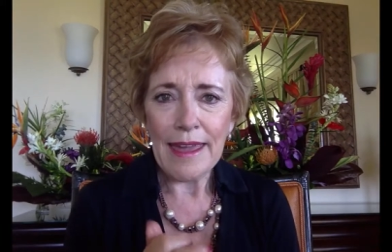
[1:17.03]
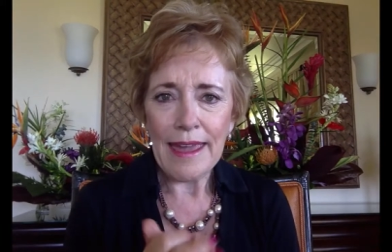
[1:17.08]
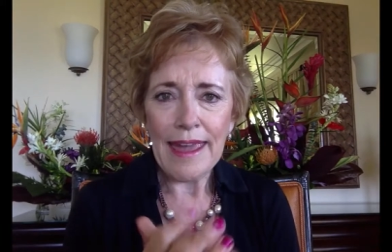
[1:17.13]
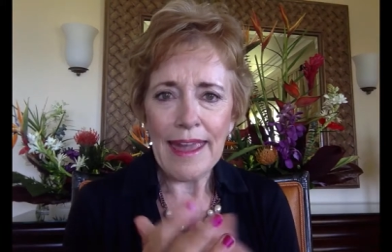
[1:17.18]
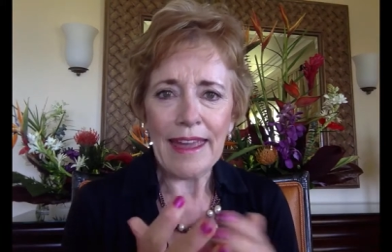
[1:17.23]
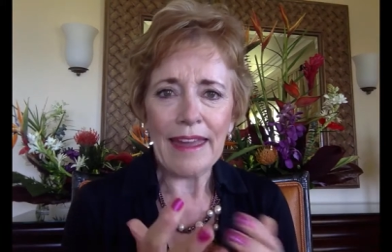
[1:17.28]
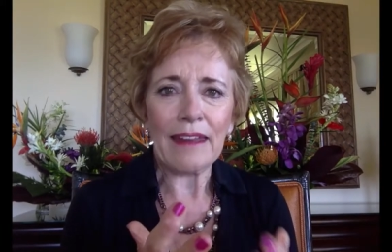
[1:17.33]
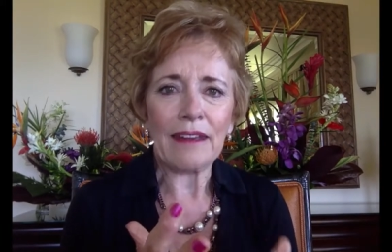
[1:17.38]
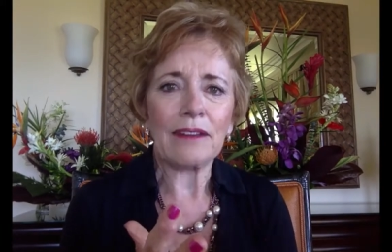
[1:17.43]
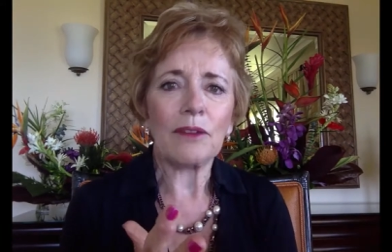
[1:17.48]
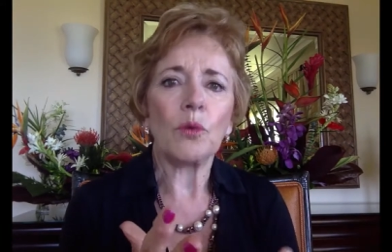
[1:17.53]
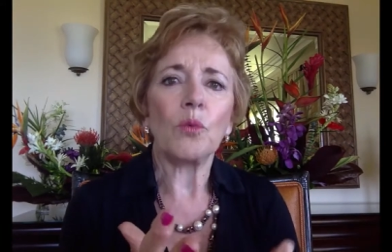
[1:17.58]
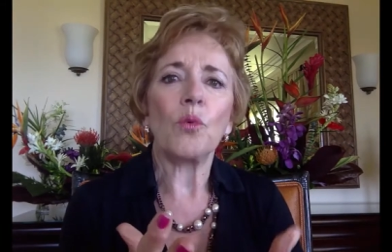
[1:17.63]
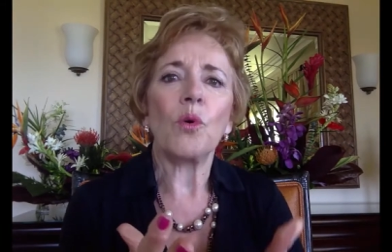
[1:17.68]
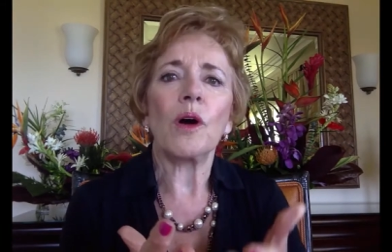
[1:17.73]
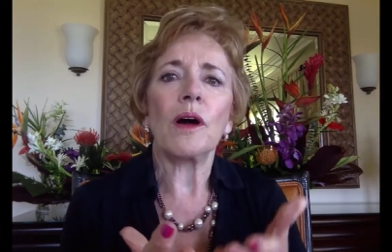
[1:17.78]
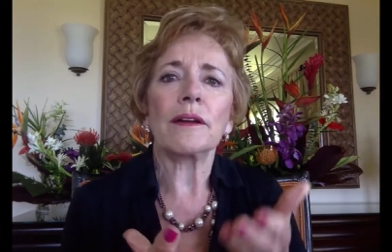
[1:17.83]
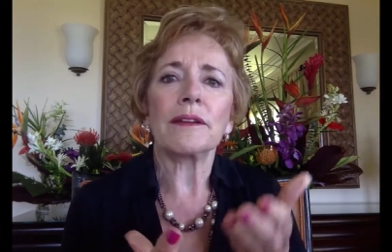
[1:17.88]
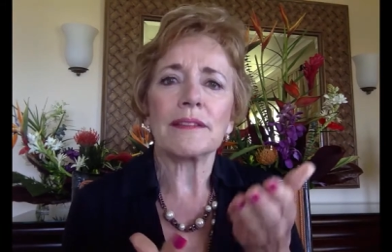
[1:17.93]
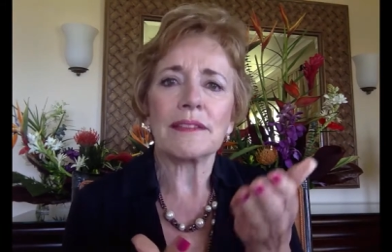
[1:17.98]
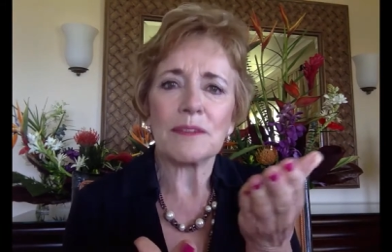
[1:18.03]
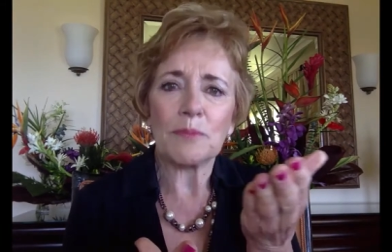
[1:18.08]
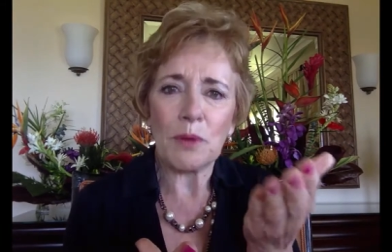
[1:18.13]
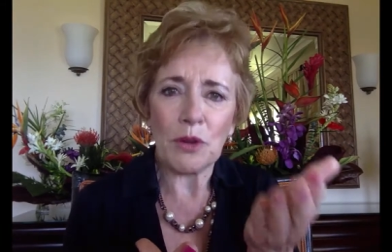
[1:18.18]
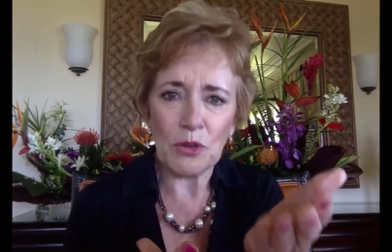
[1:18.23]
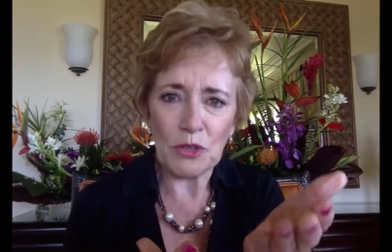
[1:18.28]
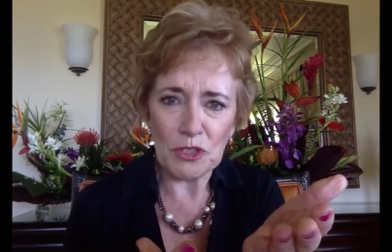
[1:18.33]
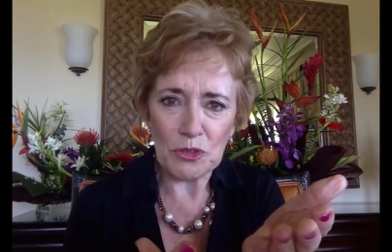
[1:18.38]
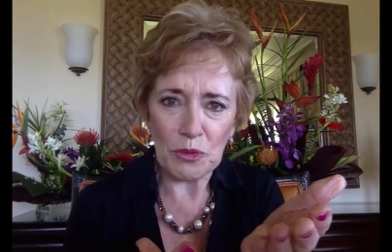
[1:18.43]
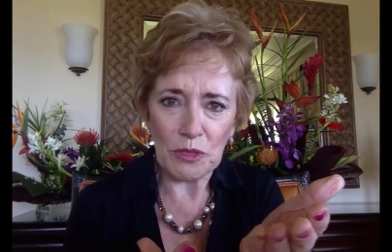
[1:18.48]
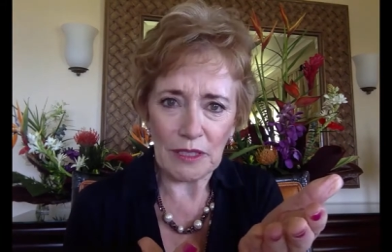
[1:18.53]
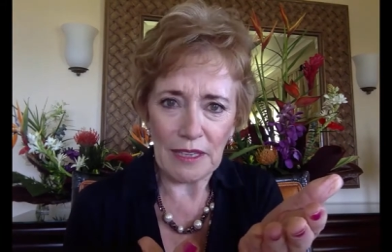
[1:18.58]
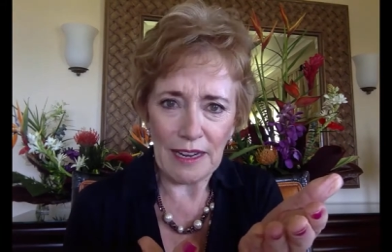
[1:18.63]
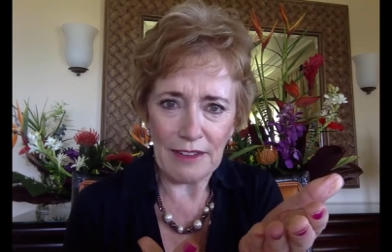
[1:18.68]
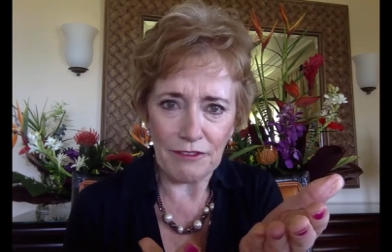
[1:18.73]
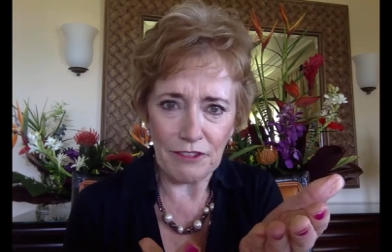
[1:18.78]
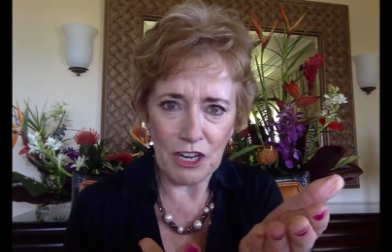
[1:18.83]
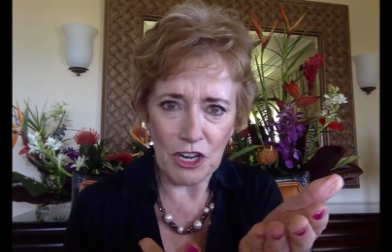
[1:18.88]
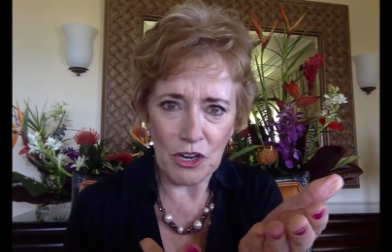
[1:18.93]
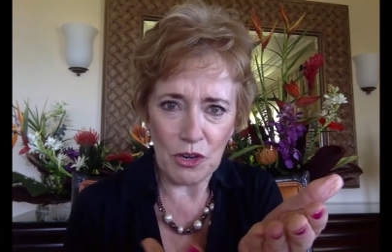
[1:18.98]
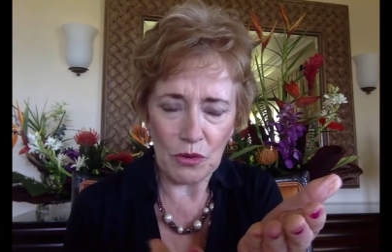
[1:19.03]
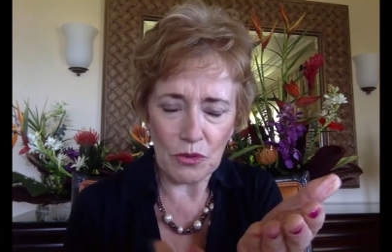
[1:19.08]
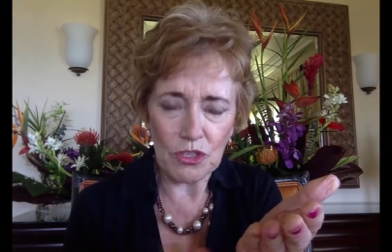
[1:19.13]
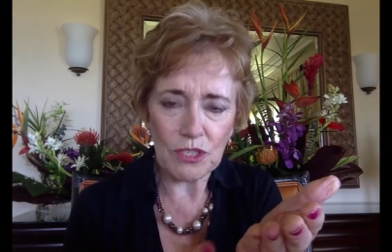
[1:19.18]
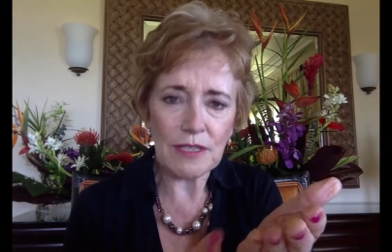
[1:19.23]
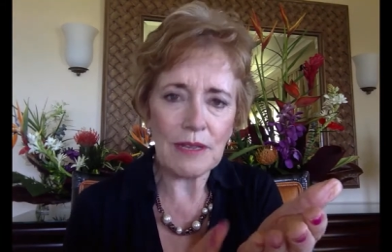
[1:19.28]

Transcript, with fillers: and want a spiritual life coach